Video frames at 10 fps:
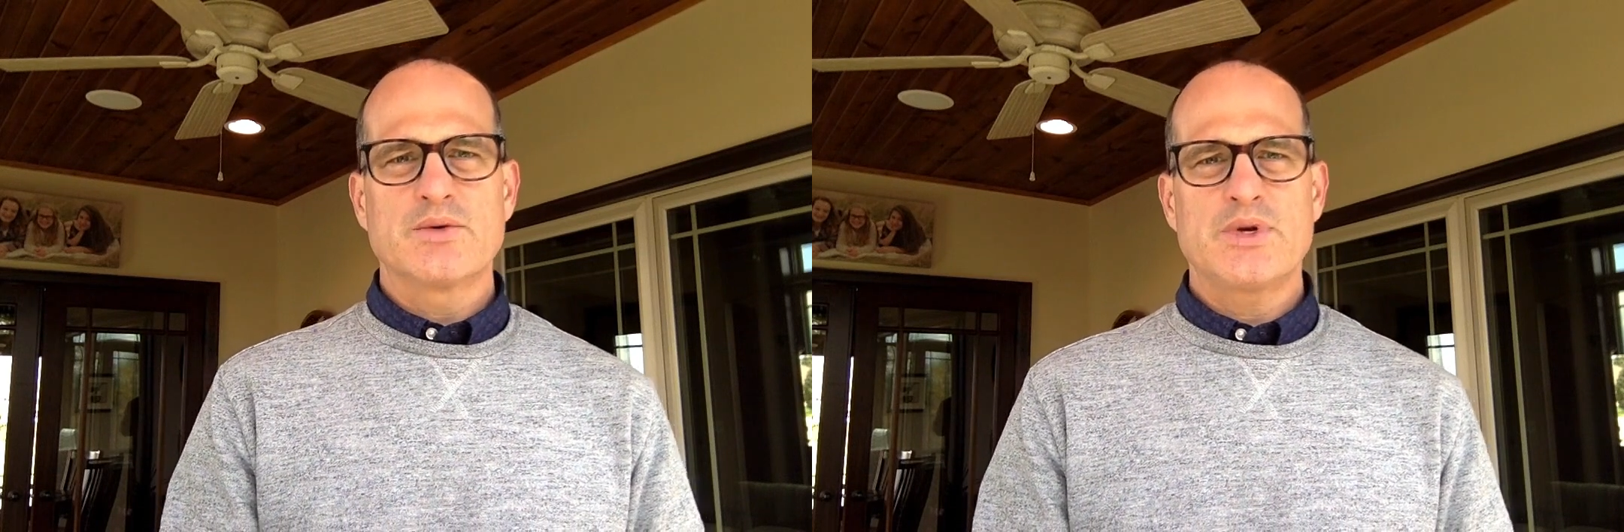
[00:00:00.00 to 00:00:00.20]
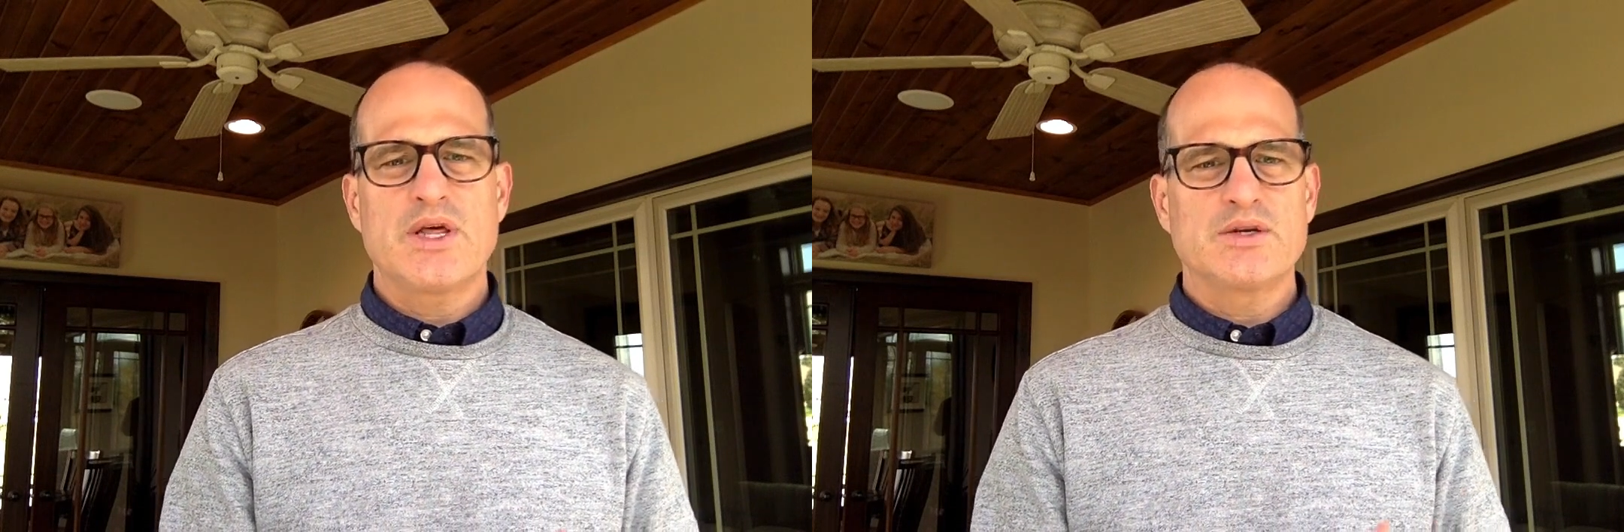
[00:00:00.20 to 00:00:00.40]

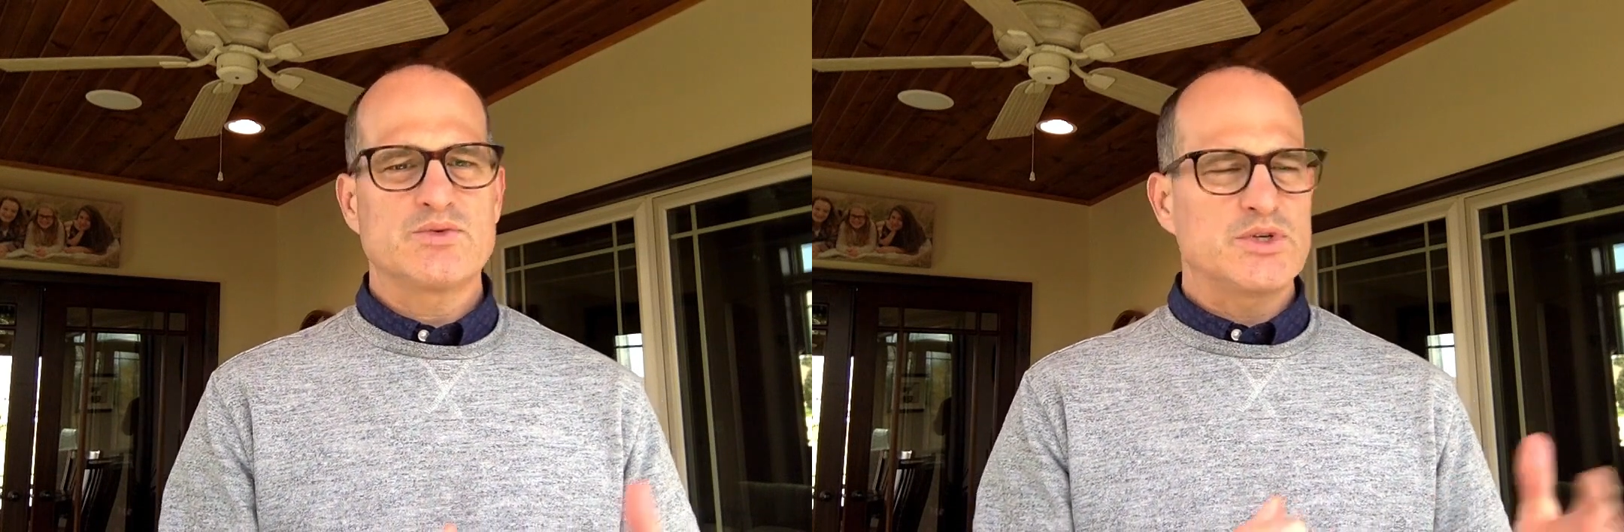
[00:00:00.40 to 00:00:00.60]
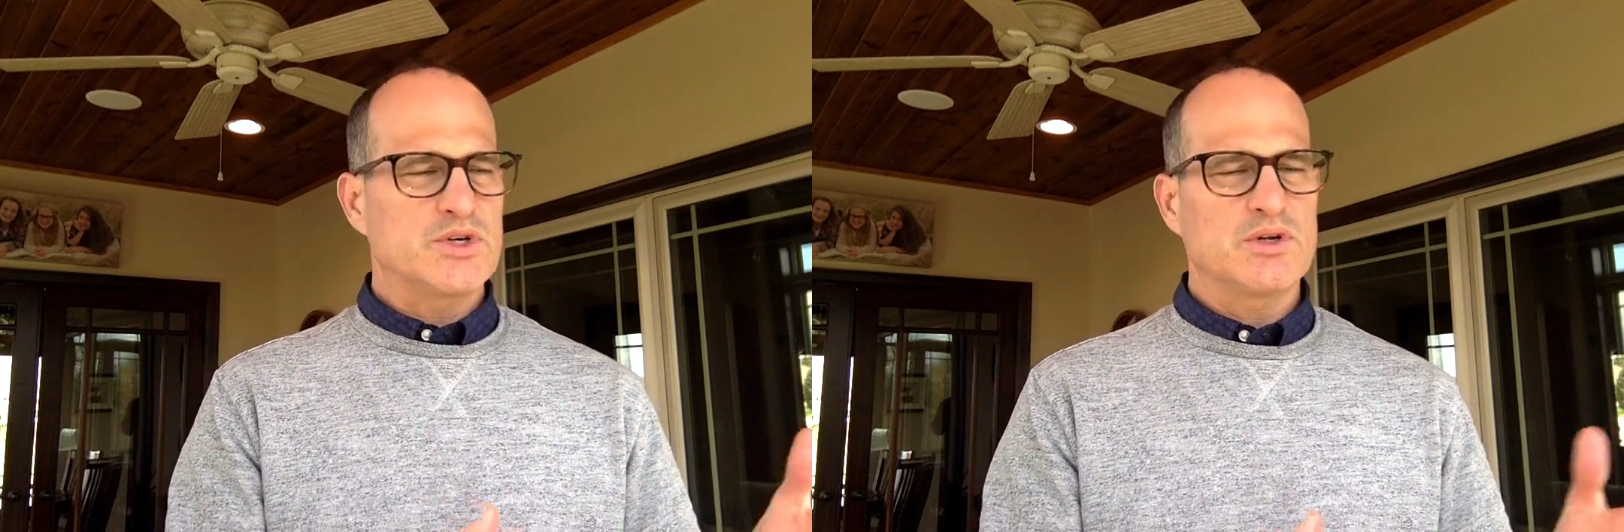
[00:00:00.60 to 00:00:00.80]
we did was
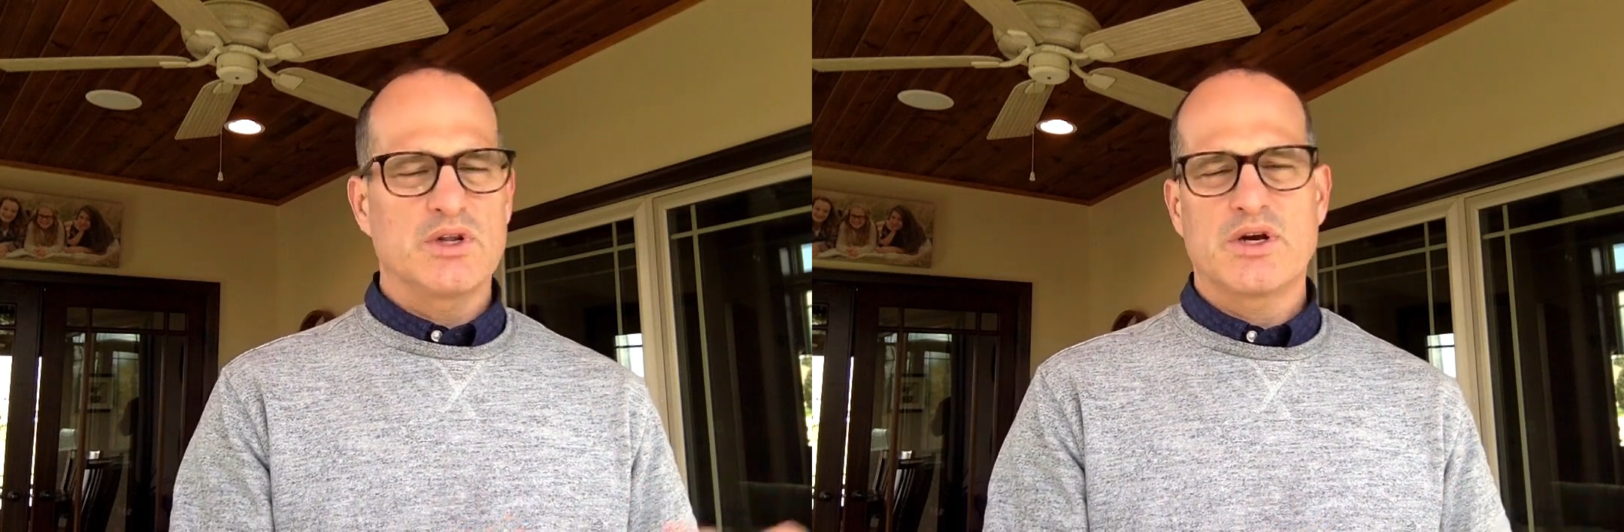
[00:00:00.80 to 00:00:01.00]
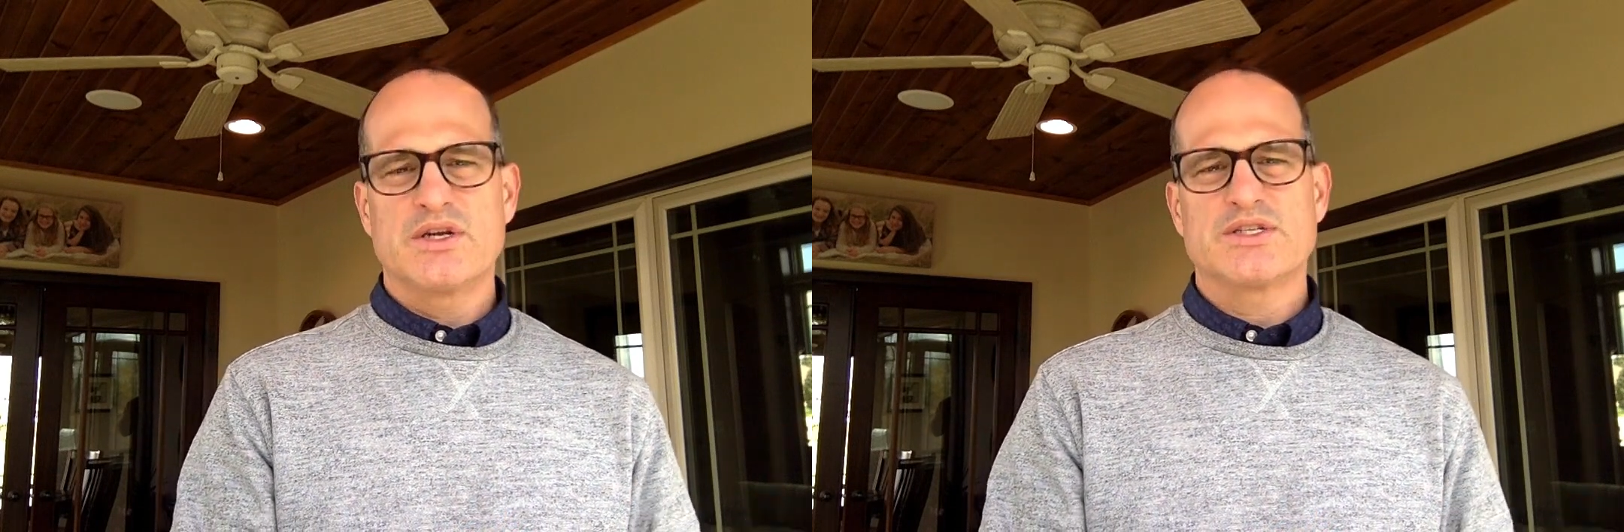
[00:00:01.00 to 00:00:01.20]
we took a
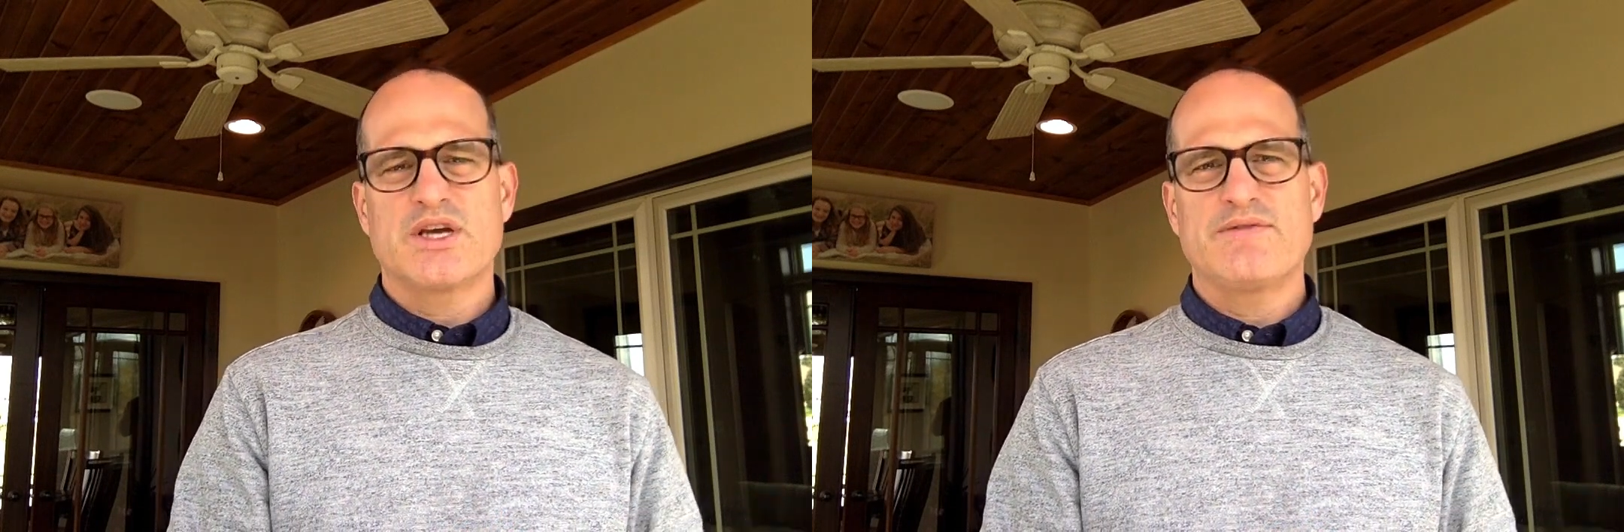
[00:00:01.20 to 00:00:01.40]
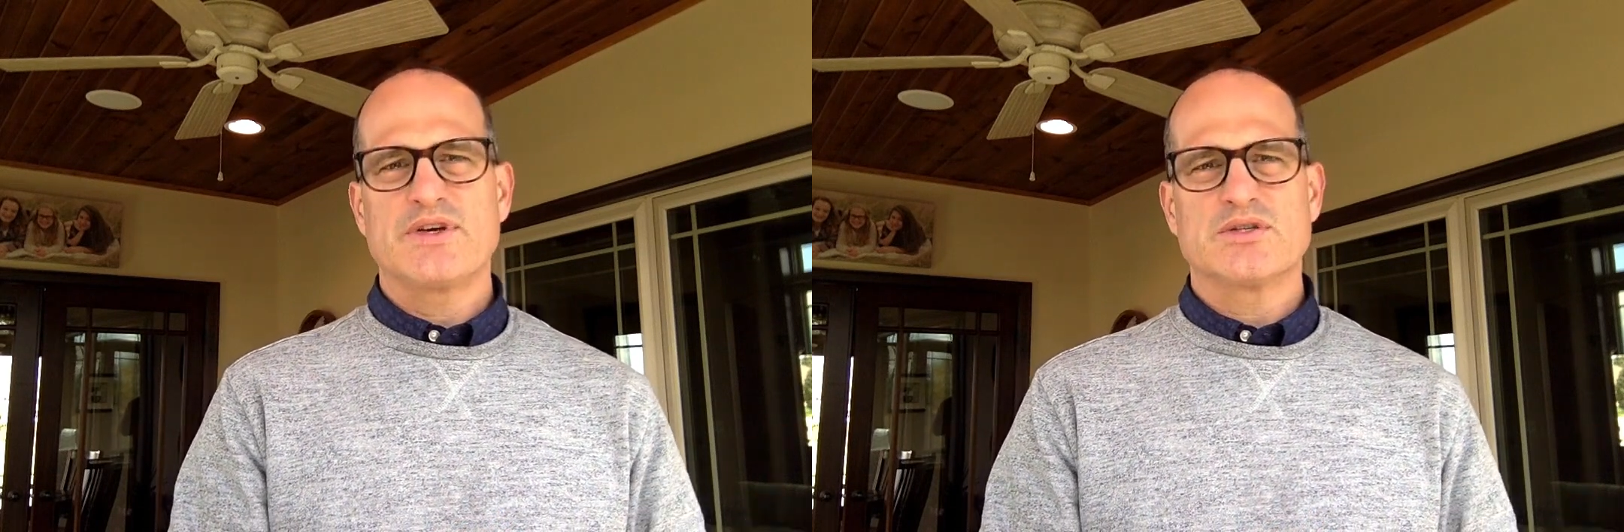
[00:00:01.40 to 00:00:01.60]
look at his
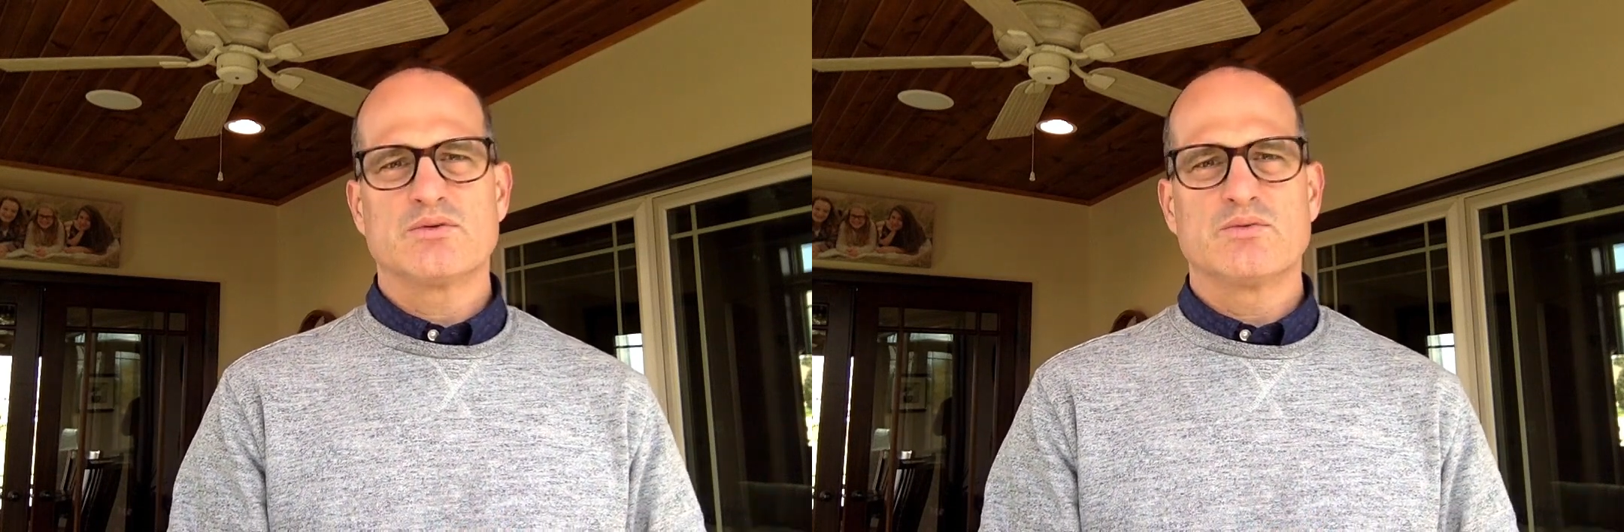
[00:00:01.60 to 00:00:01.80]
savings.